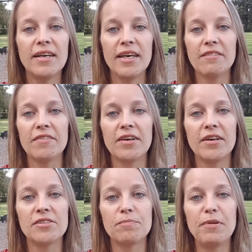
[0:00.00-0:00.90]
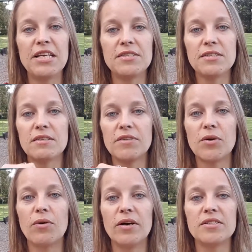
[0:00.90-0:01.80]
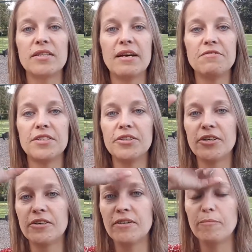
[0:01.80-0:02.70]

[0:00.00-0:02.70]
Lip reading: If there's pieces of the cords left in your